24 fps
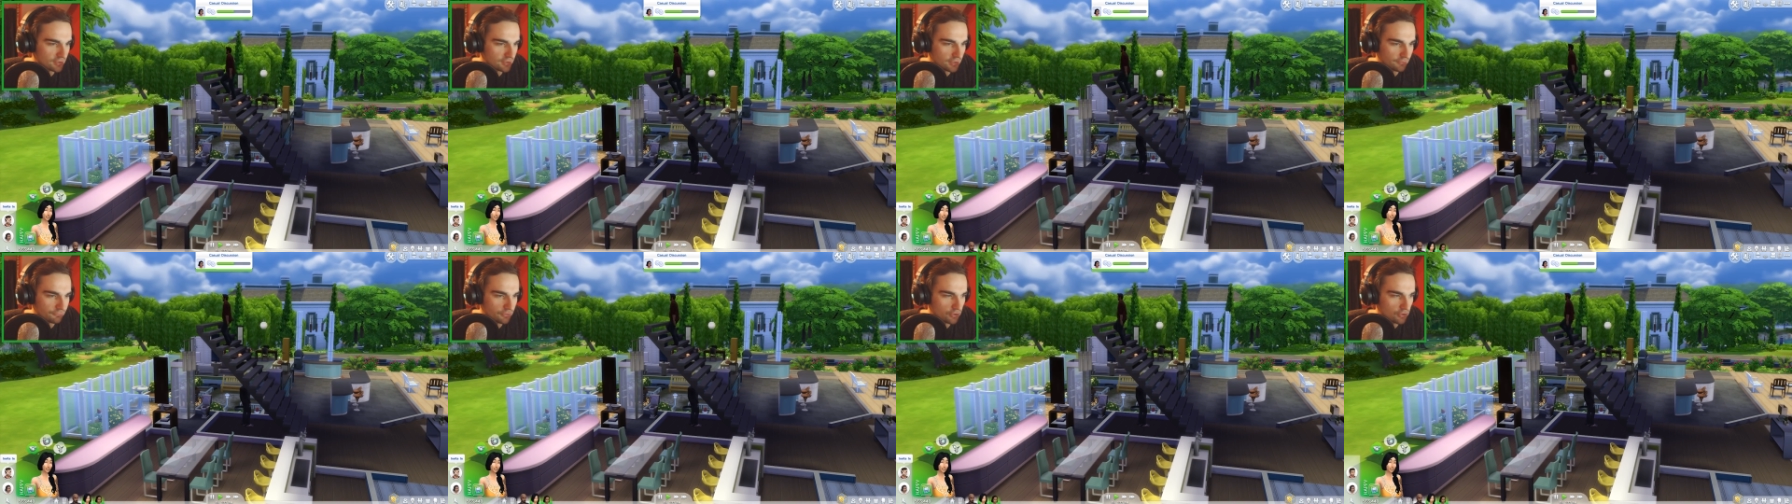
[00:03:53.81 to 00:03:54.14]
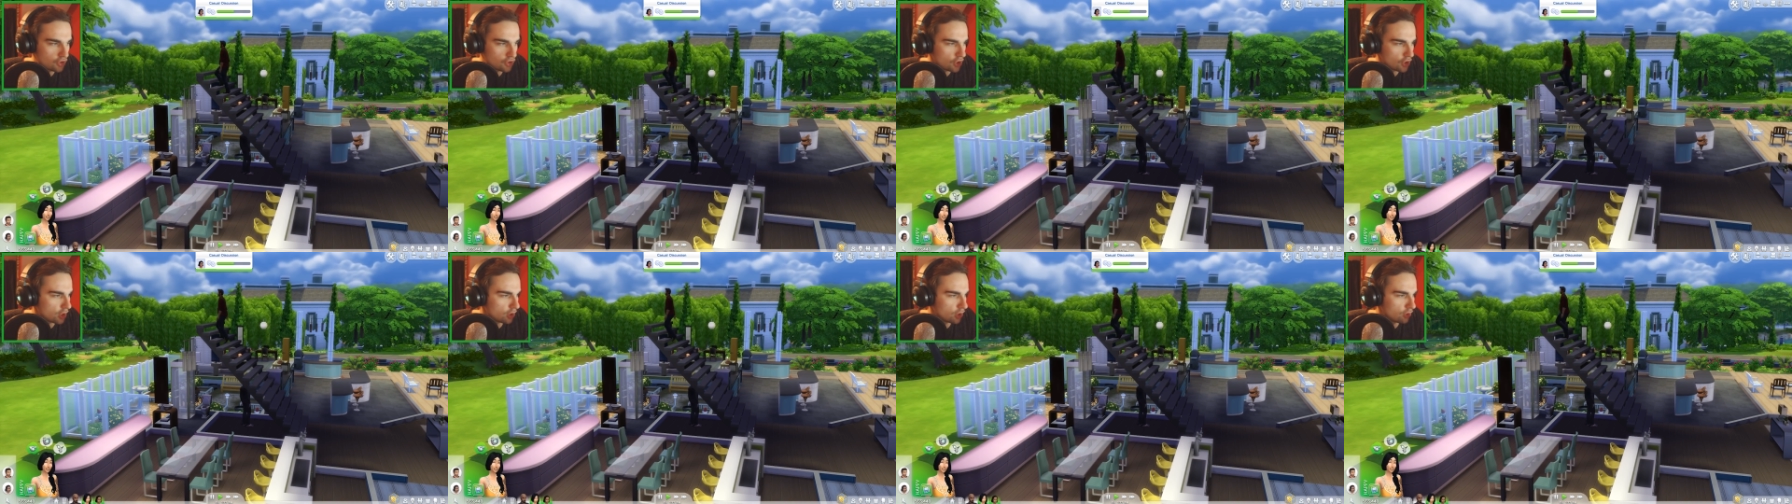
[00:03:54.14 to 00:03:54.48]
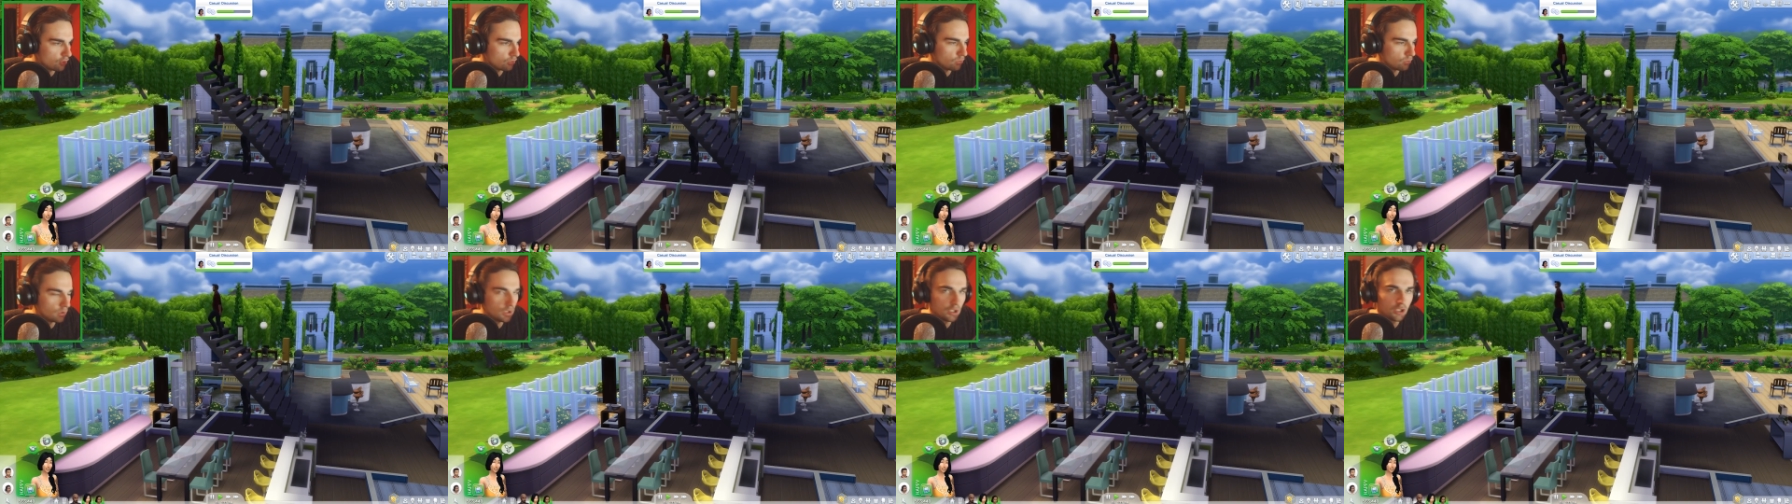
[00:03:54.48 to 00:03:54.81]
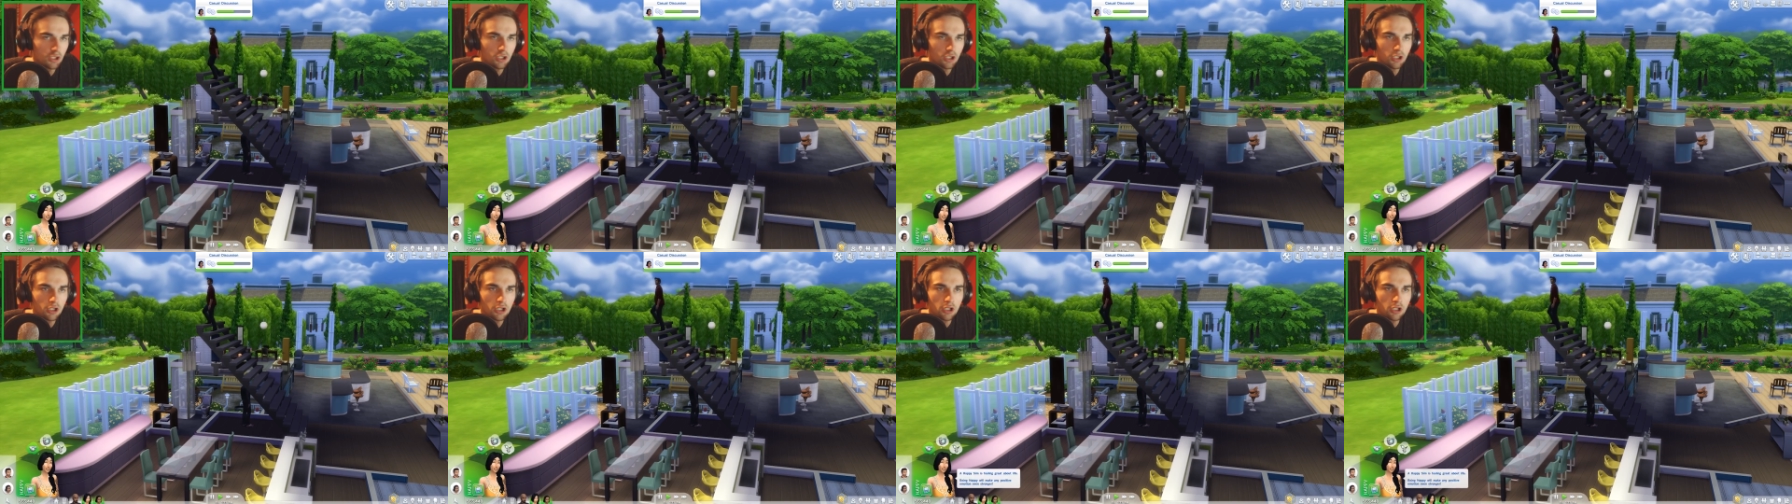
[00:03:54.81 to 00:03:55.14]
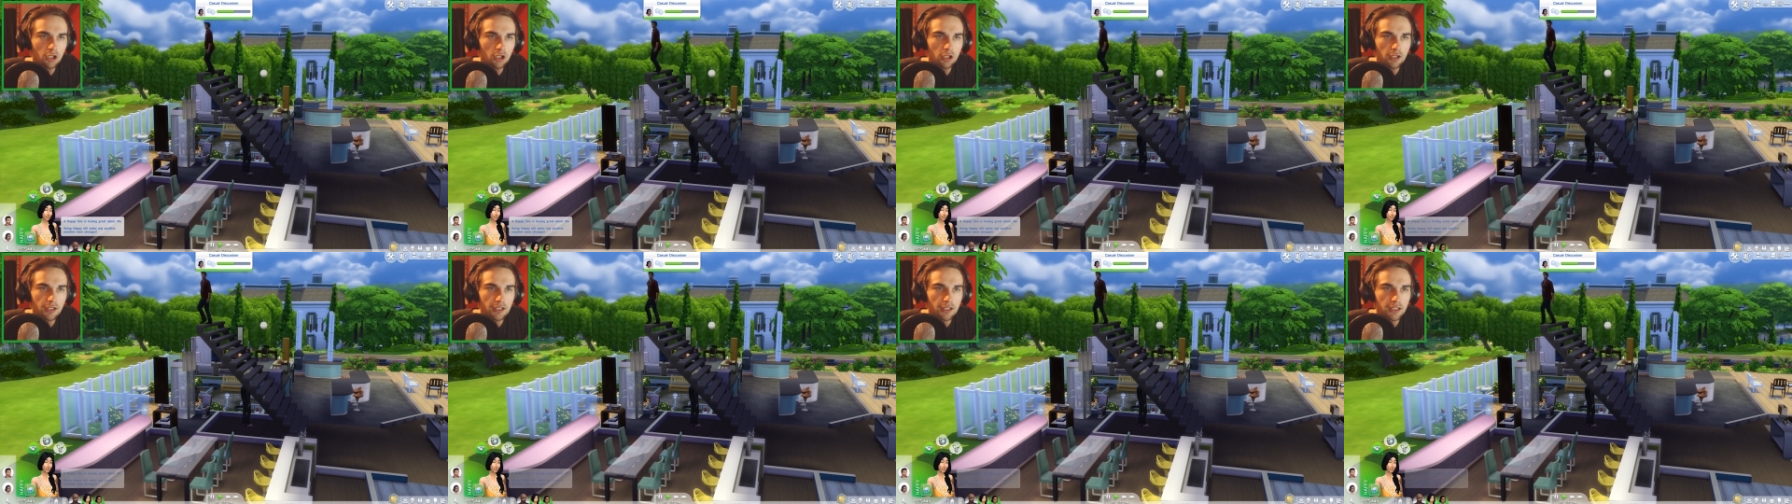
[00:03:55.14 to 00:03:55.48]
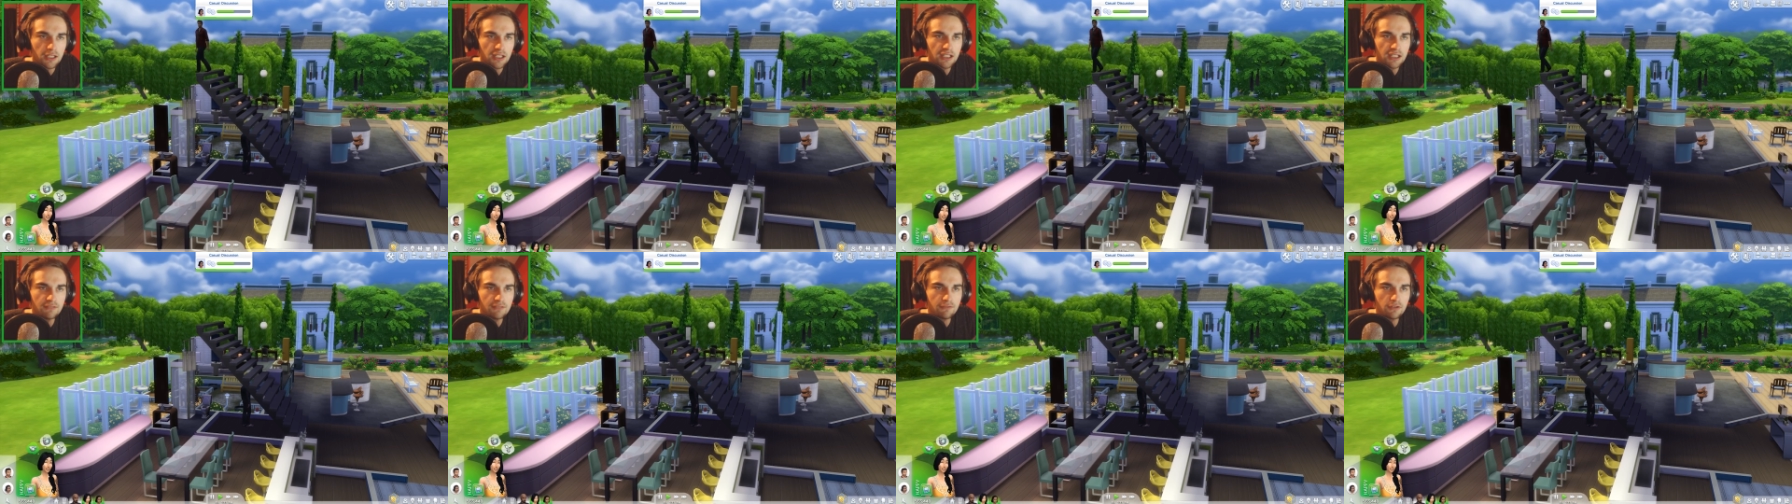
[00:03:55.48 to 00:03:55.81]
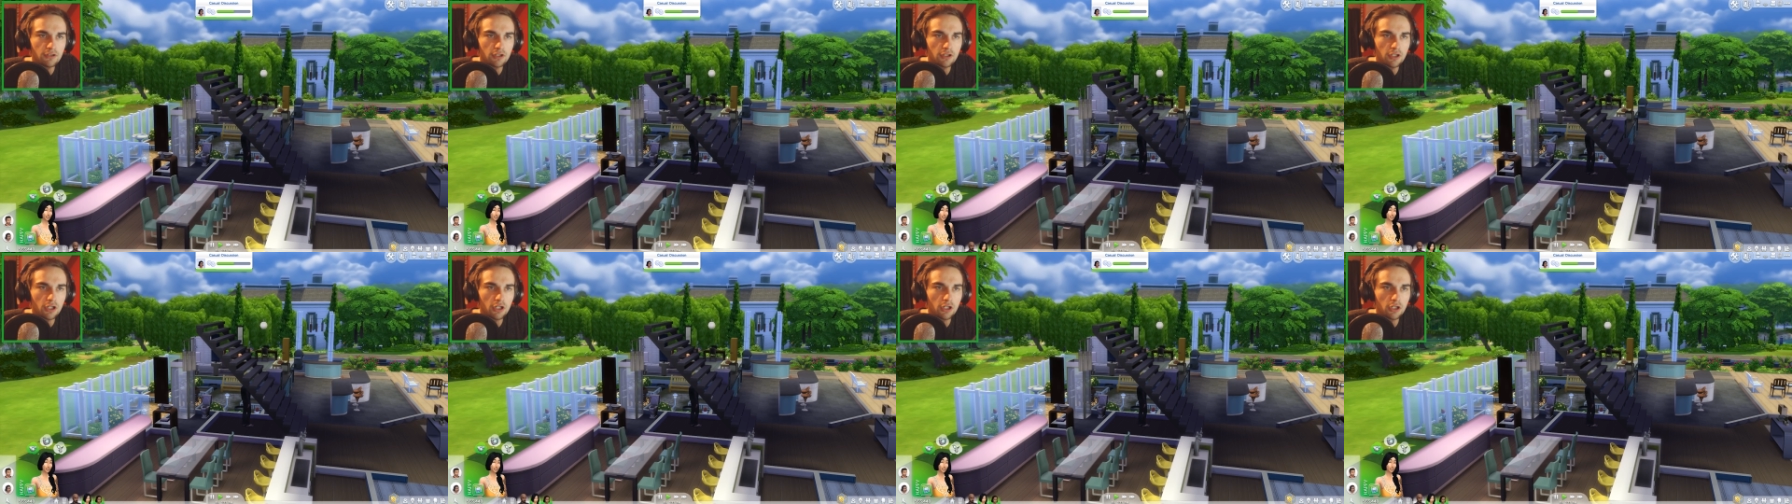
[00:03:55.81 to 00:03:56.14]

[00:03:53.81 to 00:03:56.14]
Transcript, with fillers: stuff to Joe, even